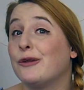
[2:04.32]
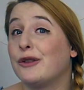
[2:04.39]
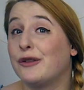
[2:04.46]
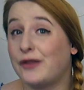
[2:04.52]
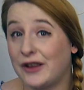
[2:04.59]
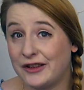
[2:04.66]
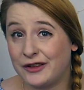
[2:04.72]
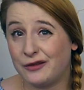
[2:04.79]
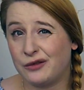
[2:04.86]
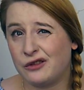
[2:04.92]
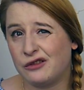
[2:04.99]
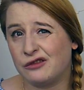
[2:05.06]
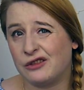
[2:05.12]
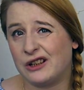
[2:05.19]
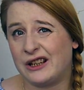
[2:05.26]
the
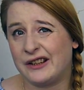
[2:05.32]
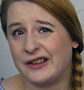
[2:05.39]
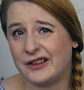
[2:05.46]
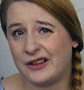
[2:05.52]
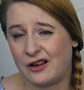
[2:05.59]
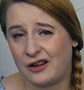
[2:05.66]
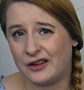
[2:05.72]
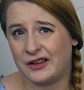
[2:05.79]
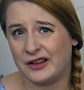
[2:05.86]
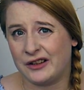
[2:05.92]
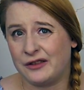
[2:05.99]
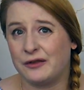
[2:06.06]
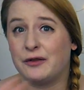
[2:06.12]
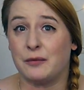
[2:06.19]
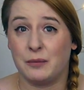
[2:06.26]
festival really started
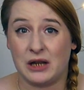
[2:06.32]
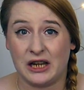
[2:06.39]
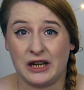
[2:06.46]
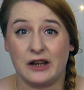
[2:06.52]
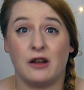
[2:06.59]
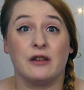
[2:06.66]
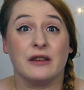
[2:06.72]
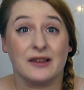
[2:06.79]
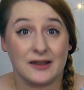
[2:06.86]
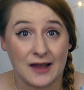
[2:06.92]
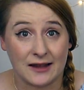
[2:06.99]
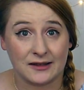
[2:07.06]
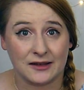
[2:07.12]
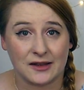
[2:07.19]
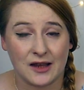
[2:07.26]
for me on the
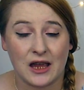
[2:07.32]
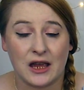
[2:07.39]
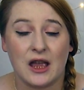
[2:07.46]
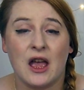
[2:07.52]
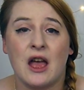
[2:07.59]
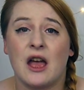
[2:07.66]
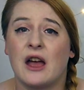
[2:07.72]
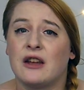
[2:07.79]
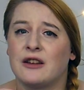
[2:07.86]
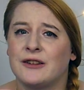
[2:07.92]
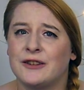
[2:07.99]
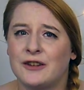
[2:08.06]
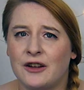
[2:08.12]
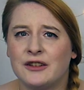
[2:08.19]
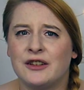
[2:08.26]
Saturday, and I
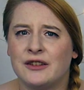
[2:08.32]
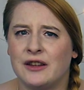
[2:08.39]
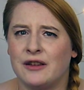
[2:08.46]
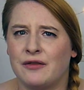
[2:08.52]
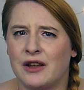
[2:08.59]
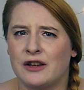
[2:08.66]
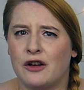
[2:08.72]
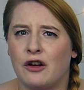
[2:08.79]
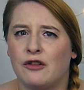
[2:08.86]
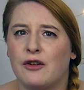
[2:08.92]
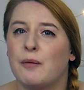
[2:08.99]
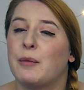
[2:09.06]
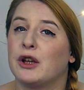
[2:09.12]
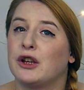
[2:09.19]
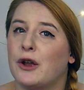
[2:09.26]
started the event off
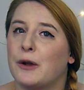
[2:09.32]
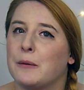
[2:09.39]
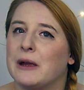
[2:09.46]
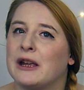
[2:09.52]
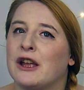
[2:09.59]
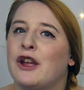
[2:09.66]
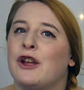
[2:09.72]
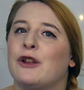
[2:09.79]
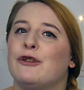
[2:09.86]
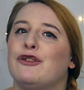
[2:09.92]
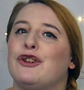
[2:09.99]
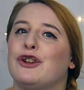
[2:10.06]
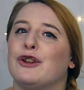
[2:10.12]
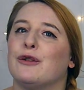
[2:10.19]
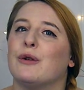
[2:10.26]
by going
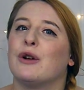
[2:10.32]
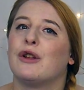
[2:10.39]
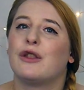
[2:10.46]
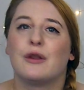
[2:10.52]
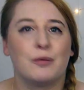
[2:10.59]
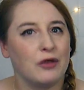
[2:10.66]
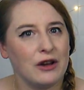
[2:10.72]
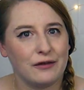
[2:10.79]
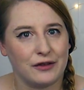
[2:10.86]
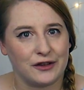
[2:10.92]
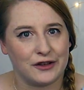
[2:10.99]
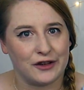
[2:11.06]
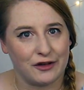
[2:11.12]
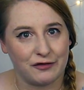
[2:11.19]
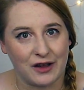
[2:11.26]
to the
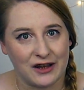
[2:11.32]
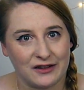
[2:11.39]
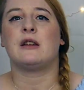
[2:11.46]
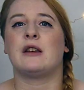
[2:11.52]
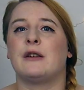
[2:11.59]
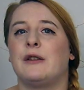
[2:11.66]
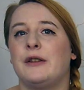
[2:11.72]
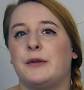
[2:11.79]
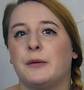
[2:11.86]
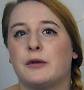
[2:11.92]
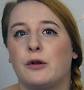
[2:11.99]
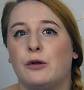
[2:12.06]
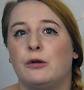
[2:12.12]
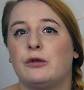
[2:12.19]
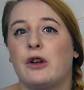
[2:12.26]
breakfast event. Now this was
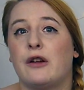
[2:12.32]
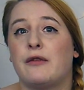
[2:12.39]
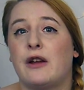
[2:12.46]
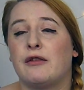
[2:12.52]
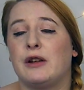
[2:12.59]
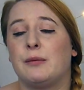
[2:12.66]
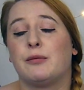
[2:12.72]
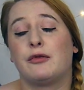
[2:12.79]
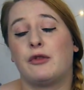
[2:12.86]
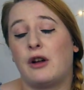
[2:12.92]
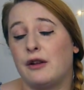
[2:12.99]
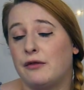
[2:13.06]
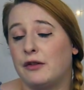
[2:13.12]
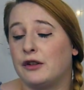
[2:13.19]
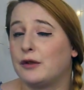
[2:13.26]
called a very
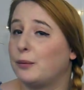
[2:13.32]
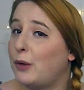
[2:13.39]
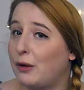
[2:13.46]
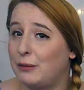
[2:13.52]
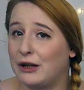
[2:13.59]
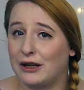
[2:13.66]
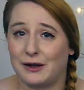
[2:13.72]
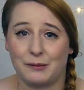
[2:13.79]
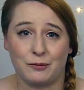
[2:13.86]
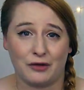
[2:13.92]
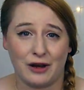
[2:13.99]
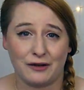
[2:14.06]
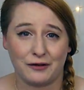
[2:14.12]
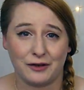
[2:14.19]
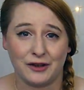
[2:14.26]
private public
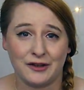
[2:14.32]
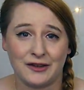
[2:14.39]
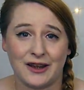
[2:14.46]
breakfast,